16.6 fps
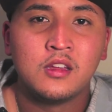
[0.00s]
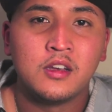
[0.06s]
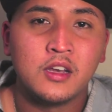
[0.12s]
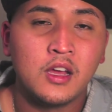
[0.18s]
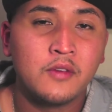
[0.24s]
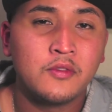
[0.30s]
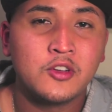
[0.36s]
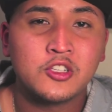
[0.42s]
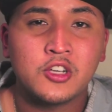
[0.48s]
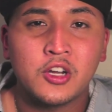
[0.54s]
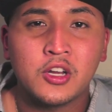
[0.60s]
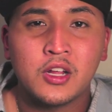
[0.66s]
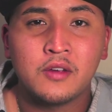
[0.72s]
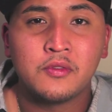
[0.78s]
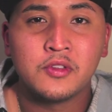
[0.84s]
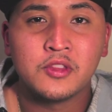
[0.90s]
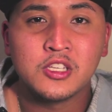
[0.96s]
Now, if you're starting
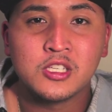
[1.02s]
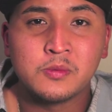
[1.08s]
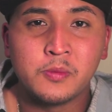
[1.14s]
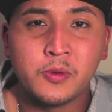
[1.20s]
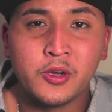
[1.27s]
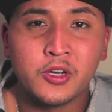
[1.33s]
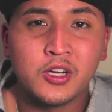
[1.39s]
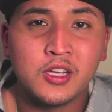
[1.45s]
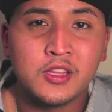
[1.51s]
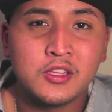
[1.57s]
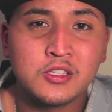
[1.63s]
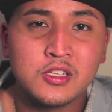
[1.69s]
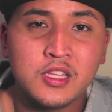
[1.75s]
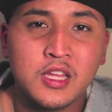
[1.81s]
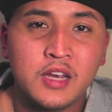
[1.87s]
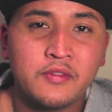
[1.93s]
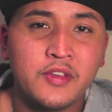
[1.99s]
off with a spear gun, there's a
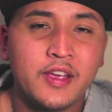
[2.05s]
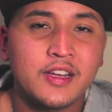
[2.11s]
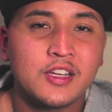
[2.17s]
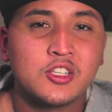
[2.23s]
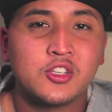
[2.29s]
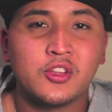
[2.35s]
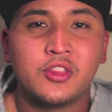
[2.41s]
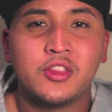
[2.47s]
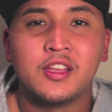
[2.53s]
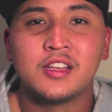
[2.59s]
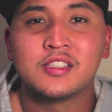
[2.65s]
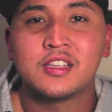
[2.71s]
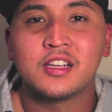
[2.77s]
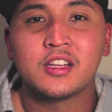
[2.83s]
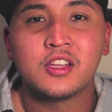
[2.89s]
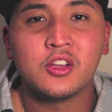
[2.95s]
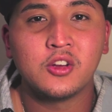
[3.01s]
lot of extra things
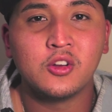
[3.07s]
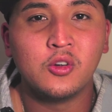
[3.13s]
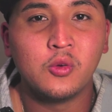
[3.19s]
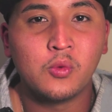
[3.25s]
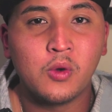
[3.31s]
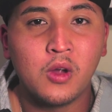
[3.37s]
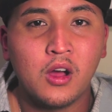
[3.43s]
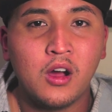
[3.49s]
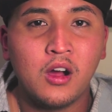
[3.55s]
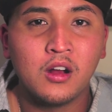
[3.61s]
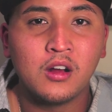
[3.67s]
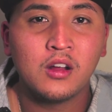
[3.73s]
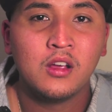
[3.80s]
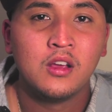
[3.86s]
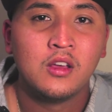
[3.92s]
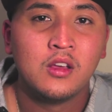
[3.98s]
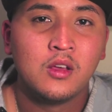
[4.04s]
that can go wrong
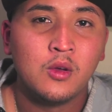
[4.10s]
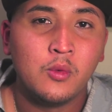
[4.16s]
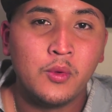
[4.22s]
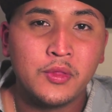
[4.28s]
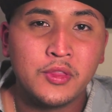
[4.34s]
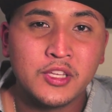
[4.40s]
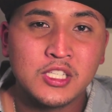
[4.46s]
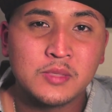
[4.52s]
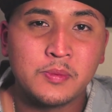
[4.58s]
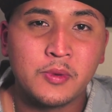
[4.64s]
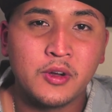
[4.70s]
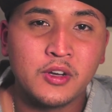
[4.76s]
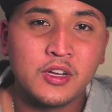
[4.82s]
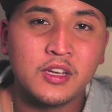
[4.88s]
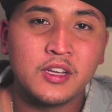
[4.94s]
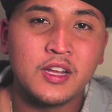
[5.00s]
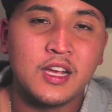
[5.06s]
with a spear
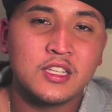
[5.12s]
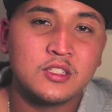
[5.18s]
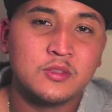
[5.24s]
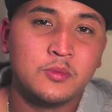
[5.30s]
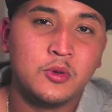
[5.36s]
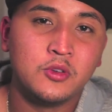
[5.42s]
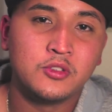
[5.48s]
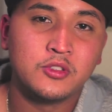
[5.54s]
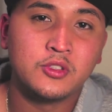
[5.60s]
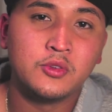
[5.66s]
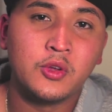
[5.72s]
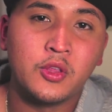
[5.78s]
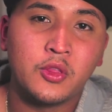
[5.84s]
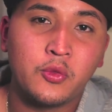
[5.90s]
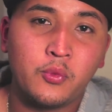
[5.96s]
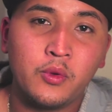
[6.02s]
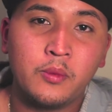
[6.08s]
gun as opposed to
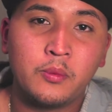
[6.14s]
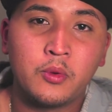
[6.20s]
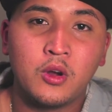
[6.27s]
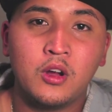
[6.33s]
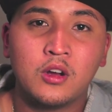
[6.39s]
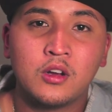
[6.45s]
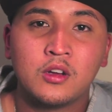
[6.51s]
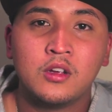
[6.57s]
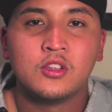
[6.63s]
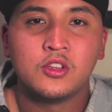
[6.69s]
a three prong.